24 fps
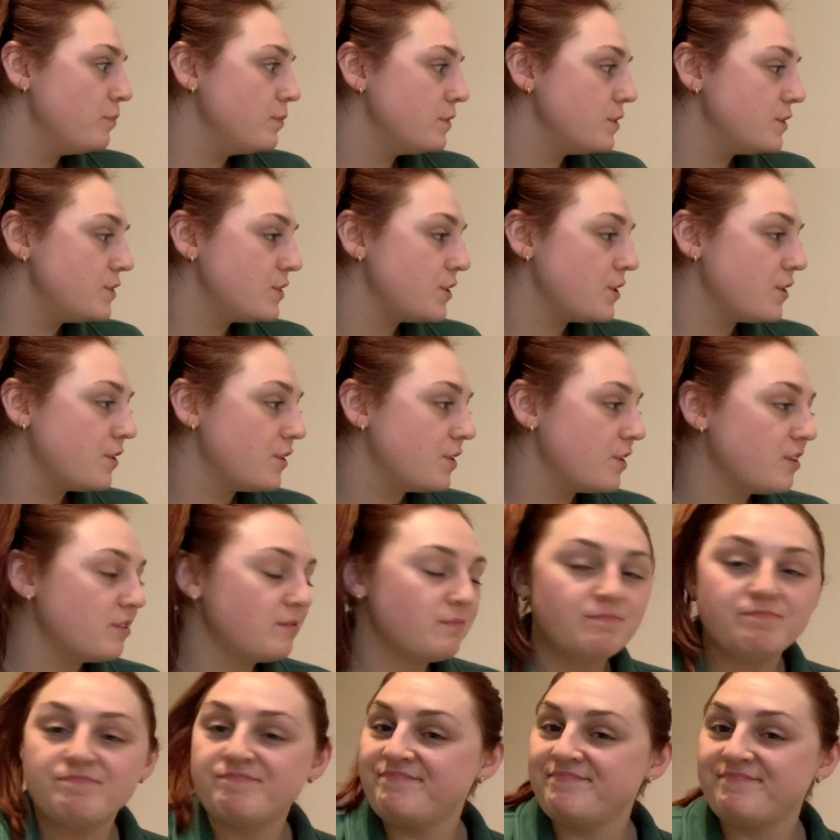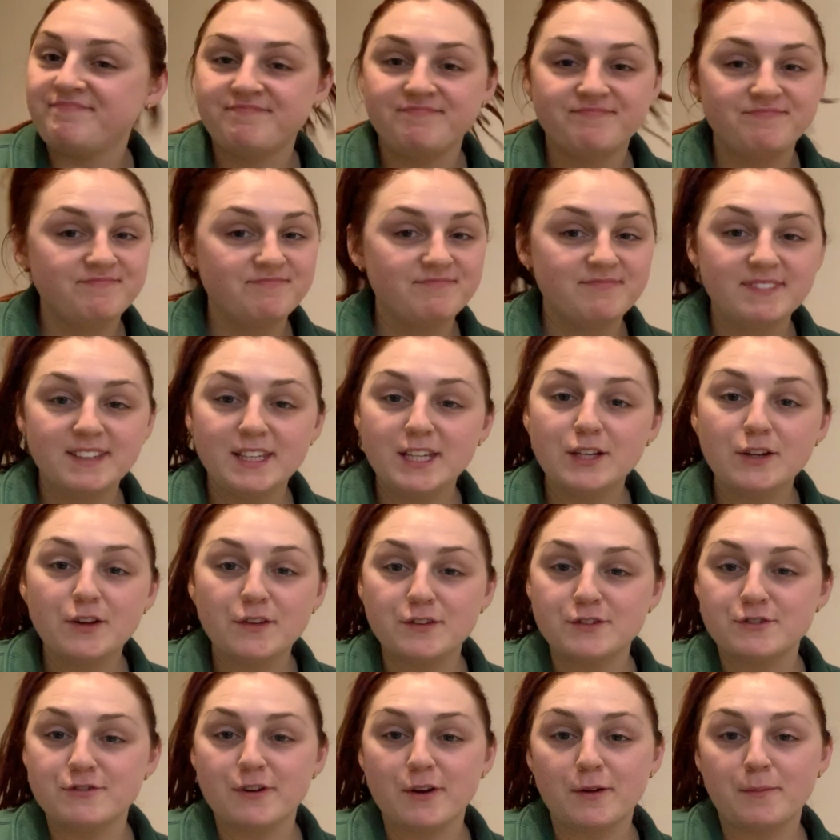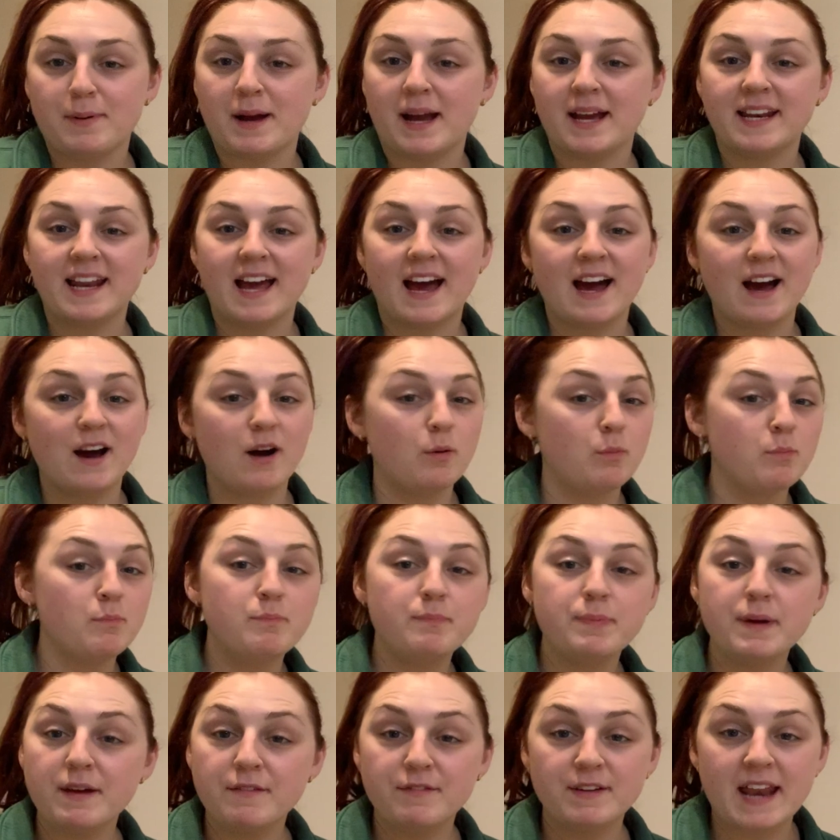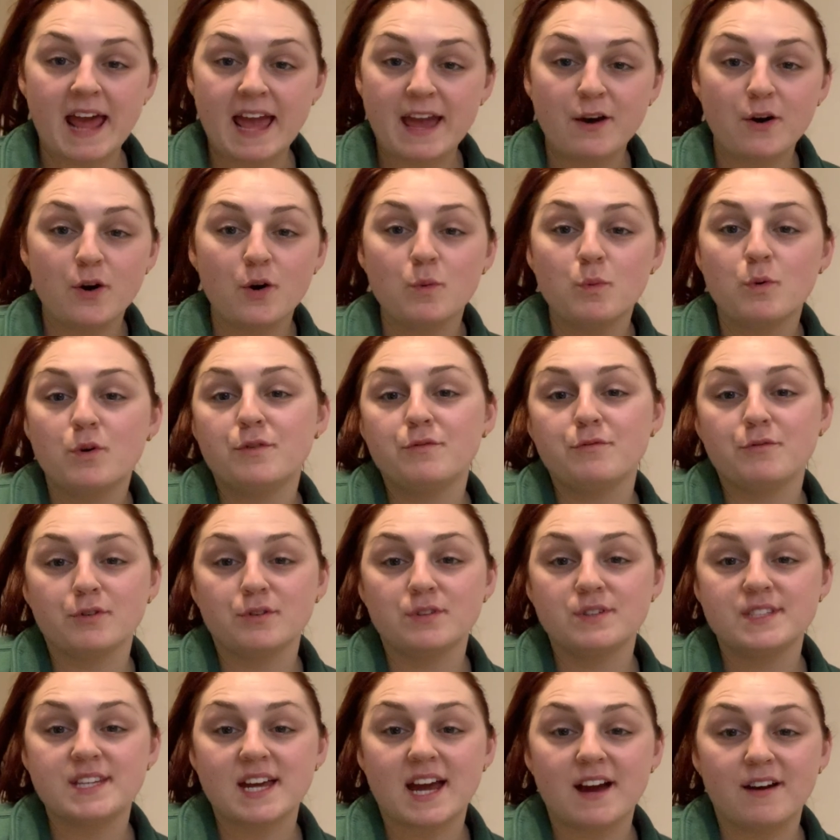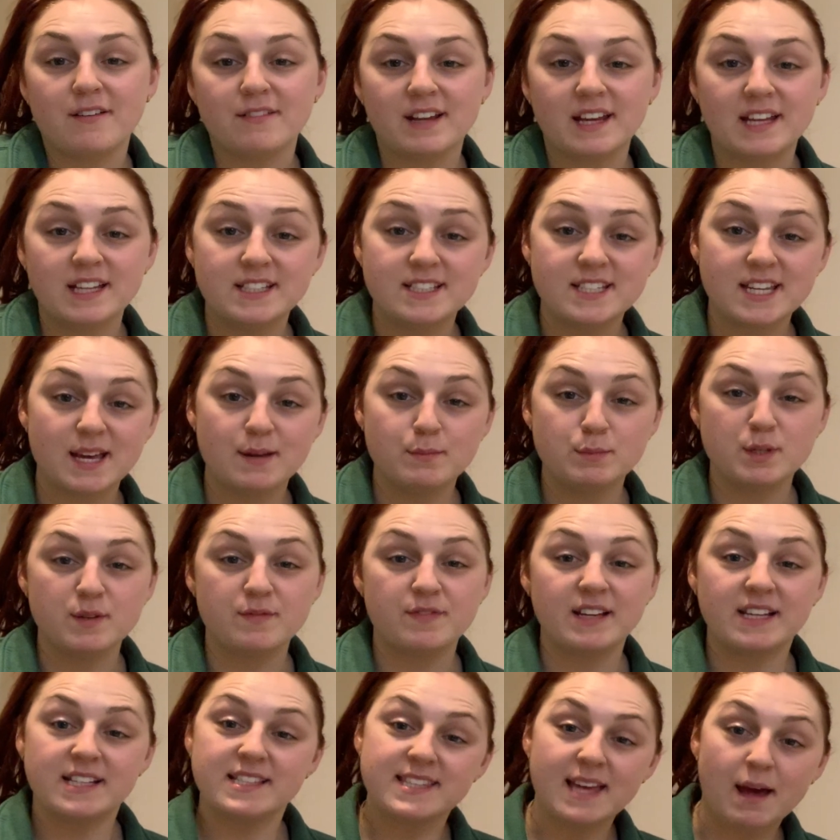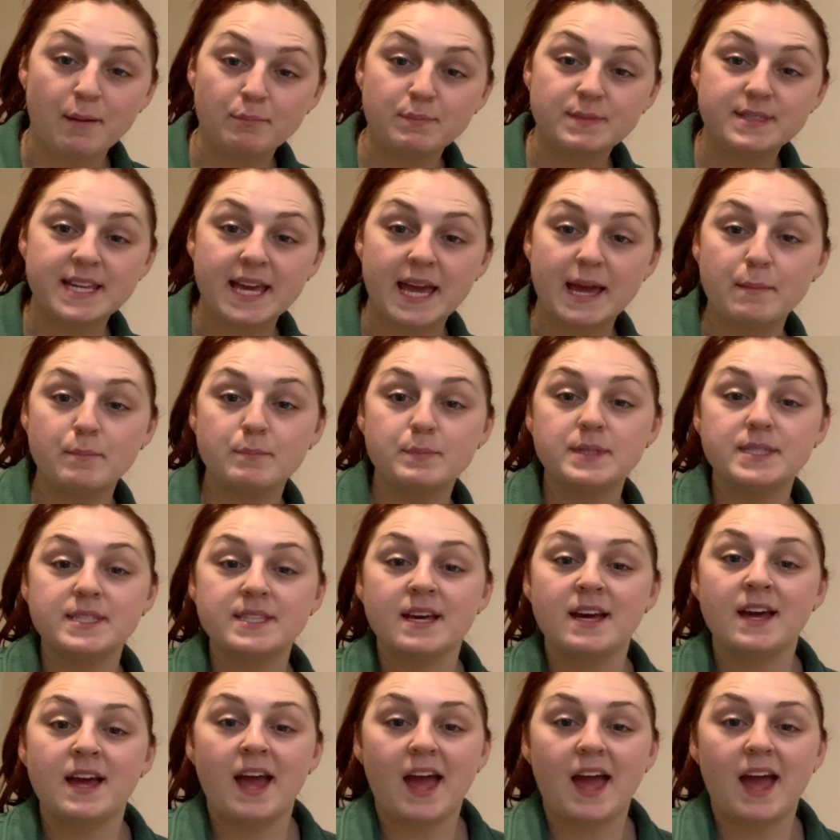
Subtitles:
So you know the drill by now, bit of an AO1 rundown in terms of exam tips,